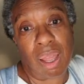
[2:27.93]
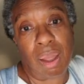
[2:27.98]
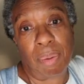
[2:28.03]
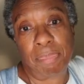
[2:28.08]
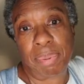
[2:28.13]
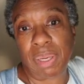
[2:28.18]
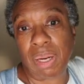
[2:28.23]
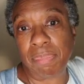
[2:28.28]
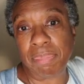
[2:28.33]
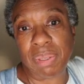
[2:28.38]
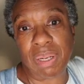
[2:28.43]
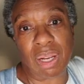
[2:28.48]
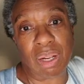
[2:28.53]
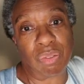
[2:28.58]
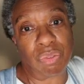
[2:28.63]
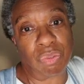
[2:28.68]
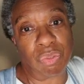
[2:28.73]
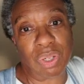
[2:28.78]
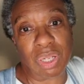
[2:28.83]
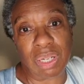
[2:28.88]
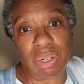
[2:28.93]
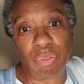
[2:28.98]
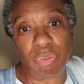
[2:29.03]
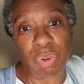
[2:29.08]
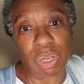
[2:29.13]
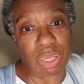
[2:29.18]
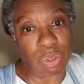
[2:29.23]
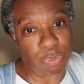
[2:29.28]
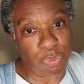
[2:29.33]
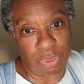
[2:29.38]
but I'm not really
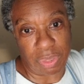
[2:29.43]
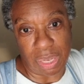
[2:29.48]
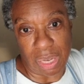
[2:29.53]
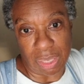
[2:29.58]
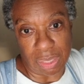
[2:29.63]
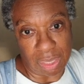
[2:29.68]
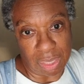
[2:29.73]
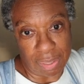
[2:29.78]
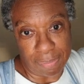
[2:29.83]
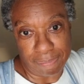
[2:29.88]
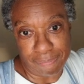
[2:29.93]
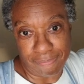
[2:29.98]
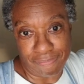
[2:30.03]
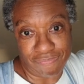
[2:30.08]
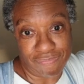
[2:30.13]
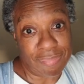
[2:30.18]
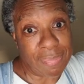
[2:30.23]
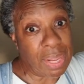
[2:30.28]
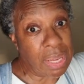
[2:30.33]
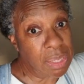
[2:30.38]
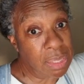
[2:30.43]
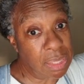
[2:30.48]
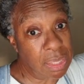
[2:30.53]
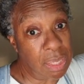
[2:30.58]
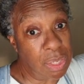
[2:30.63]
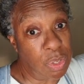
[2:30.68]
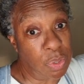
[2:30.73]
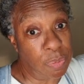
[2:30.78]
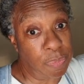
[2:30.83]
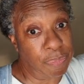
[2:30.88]
ready for that yet.
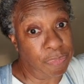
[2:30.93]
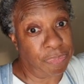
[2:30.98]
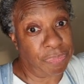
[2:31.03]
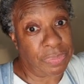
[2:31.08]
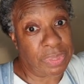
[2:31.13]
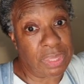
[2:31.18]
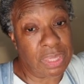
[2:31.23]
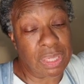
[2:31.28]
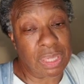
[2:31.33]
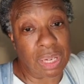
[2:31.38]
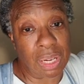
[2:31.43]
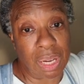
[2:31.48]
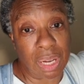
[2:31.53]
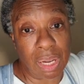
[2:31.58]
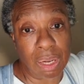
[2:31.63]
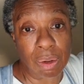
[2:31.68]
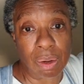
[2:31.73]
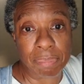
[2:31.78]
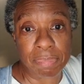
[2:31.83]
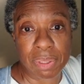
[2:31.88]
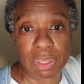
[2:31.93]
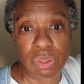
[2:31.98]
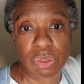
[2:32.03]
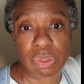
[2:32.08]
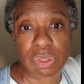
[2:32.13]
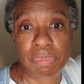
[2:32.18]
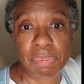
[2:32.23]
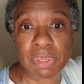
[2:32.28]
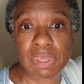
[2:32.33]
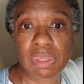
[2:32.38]
So today I'm going to do
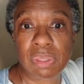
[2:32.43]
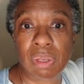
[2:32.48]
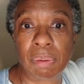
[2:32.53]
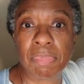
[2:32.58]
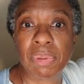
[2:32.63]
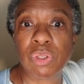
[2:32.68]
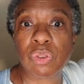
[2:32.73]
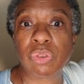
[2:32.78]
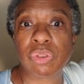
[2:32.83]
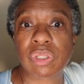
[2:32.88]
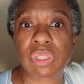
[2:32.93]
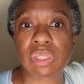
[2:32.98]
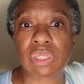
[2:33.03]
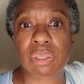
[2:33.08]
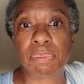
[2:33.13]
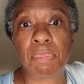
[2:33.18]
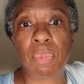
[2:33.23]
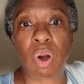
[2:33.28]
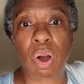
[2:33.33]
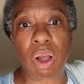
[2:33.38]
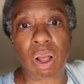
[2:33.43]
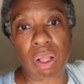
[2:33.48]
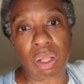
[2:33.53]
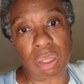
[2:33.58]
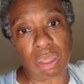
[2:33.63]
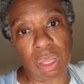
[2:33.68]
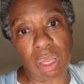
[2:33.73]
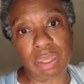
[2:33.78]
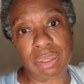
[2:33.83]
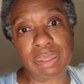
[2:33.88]
something. I'm going to do the
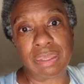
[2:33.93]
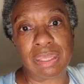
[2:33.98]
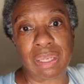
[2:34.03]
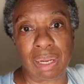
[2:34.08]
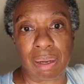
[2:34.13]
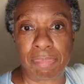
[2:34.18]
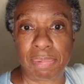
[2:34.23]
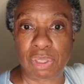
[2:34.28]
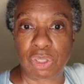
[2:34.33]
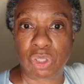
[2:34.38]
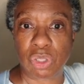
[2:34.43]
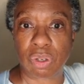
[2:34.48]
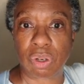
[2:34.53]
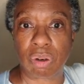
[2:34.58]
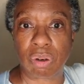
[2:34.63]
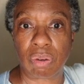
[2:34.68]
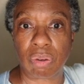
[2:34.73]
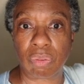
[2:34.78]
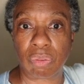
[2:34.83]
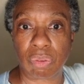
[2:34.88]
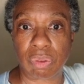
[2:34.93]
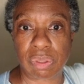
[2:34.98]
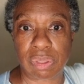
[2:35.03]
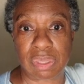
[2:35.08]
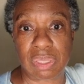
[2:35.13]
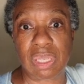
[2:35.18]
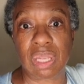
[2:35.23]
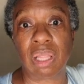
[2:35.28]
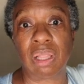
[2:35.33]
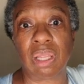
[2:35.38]
small damage
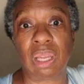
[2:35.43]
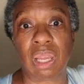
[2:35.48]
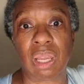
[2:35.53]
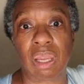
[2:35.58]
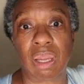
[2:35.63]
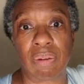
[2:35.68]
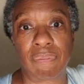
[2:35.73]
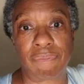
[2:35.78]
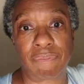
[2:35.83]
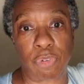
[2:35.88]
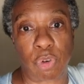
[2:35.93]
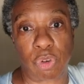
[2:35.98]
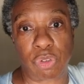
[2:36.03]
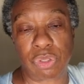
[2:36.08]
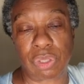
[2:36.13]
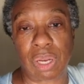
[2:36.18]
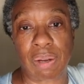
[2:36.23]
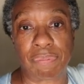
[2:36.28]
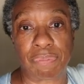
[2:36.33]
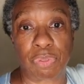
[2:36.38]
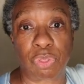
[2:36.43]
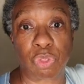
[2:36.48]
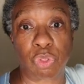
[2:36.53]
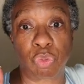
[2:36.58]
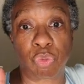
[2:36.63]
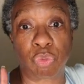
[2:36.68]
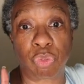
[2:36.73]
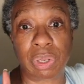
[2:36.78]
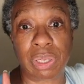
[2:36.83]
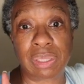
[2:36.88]
ceiling first. I have
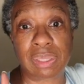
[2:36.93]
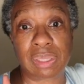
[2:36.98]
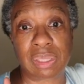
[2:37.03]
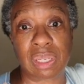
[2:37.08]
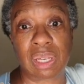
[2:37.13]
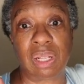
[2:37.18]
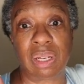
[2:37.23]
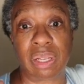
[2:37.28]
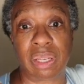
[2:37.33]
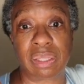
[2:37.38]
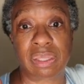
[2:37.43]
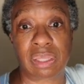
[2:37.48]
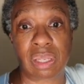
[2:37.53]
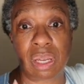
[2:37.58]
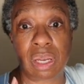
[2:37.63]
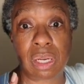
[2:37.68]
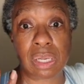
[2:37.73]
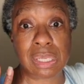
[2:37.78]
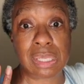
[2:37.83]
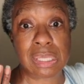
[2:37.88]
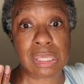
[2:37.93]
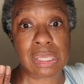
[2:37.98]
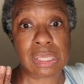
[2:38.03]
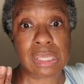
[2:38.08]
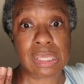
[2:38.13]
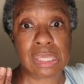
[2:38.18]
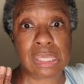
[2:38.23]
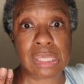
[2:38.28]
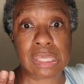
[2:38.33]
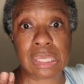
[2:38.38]
3 ceilings
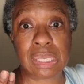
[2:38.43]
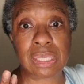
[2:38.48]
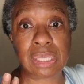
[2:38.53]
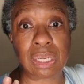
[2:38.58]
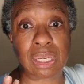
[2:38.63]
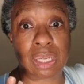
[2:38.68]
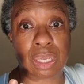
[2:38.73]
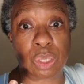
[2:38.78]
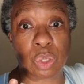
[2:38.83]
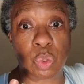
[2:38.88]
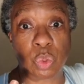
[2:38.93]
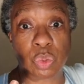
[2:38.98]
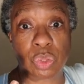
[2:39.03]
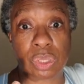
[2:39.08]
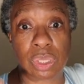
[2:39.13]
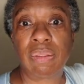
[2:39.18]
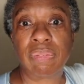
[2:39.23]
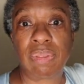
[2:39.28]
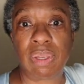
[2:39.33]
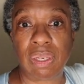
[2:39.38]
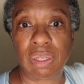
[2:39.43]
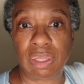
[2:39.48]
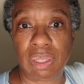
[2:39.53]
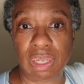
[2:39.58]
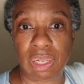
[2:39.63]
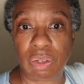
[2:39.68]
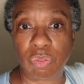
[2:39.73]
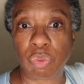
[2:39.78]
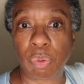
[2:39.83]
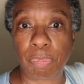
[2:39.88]
in this house that
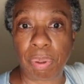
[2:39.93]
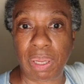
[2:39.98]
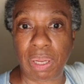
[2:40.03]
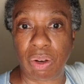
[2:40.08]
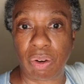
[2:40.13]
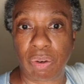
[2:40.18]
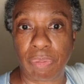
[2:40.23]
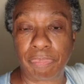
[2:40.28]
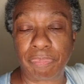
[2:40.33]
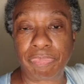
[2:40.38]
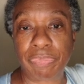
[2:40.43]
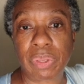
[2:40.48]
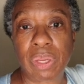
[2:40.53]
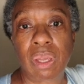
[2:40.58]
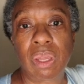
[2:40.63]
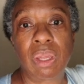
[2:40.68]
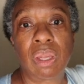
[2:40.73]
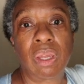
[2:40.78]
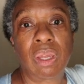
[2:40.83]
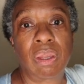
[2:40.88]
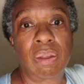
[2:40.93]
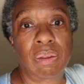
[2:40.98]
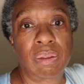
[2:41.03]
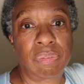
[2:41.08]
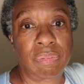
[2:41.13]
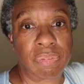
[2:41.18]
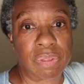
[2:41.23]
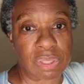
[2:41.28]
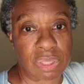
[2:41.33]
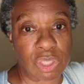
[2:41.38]
need repair.
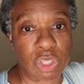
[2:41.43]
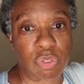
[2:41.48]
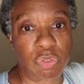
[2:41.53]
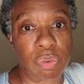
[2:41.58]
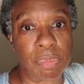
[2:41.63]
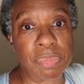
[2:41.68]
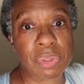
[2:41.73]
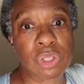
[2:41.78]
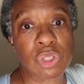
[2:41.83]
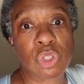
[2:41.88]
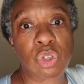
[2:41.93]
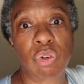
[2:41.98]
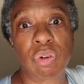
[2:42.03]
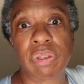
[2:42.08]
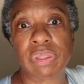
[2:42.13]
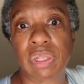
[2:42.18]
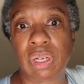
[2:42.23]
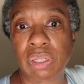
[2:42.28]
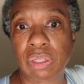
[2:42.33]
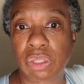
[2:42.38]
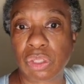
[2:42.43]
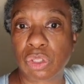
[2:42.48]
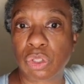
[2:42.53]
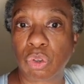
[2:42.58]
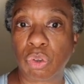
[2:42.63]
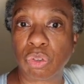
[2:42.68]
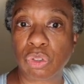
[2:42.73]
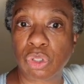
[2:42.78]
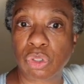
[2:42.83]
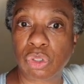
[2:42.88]
This is from the story that I just
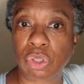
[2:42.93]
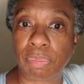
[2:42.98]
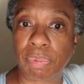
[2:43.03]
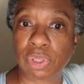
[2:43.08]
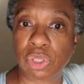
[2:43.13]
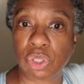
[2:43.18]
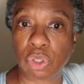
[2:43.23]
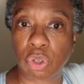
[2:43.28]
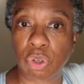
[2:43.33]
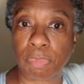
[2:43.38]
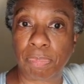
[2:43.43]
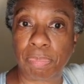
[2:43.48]
told you, so I'm going to show you a